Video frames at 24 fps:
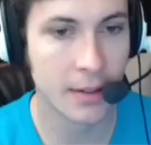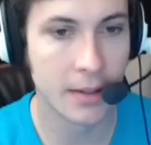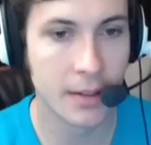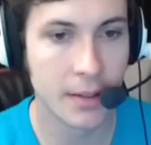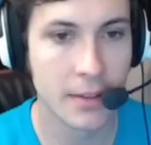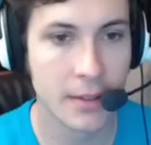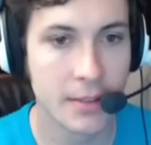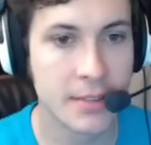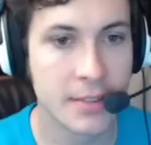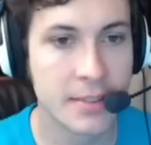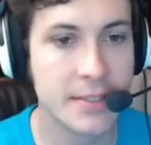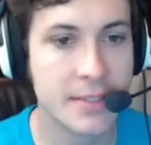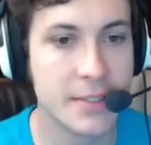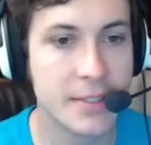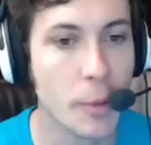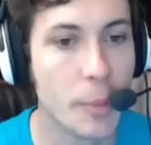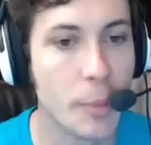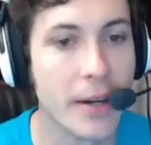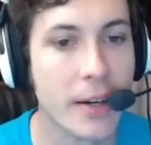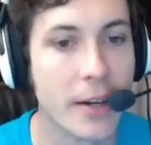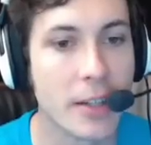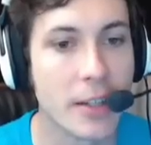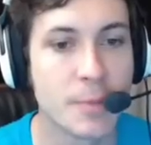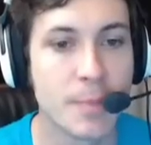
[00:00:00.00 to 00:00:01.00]

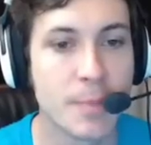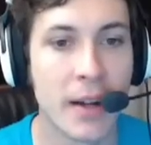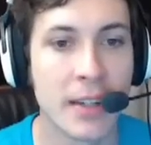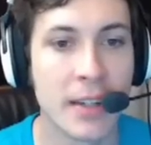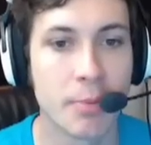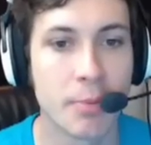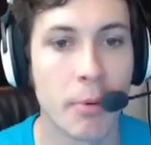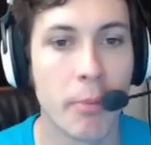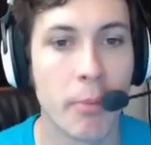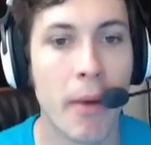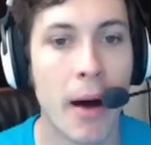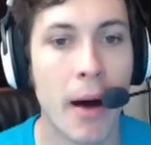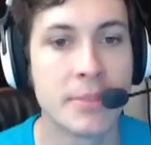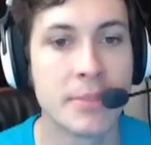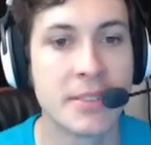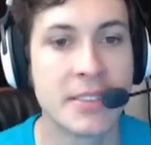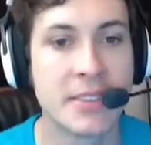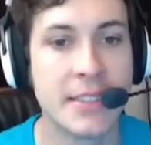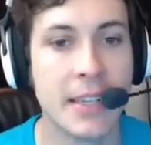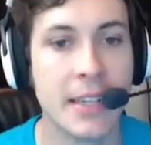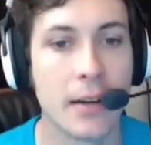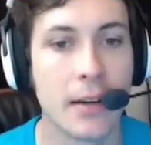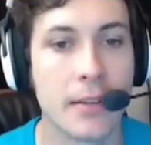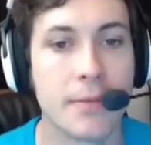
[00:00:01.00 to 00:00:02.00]
stupid irresponsible mom
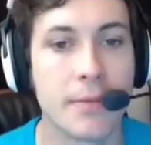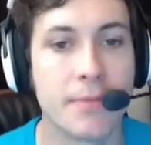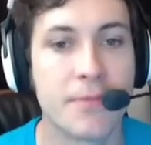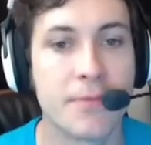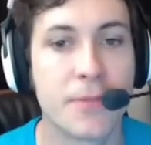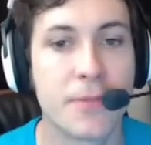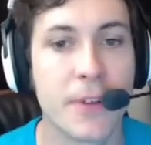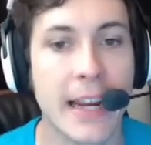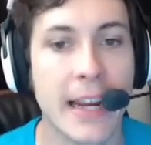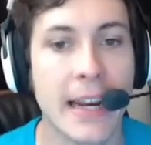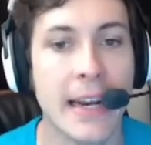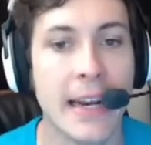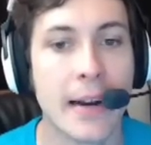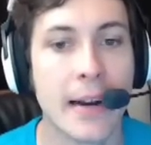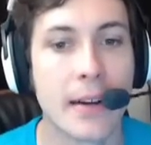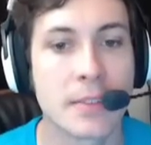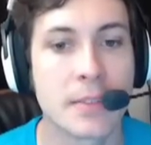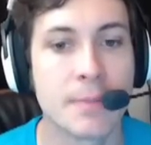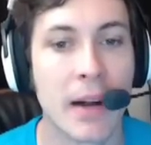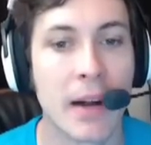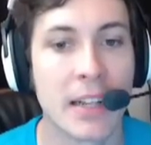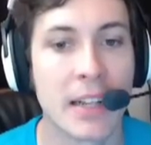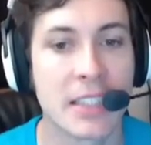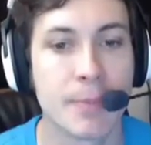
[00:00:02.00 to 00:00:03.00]
stealing the freaking
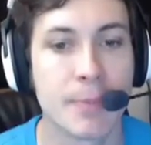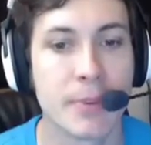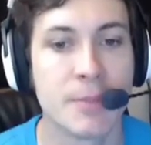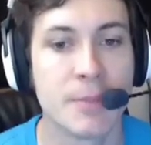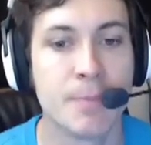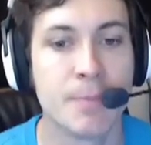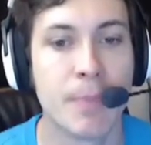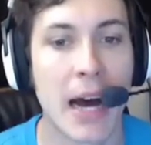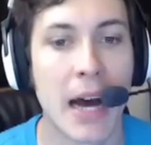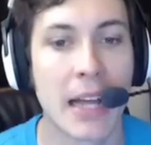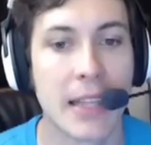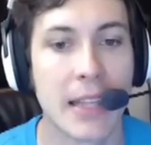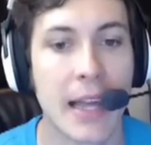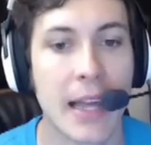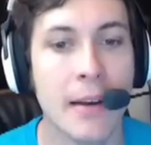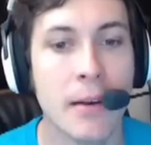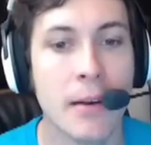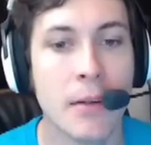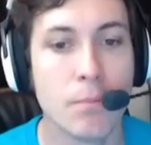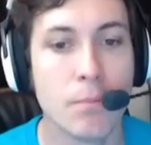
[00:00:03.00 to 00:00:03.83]
irresponsible spotlight.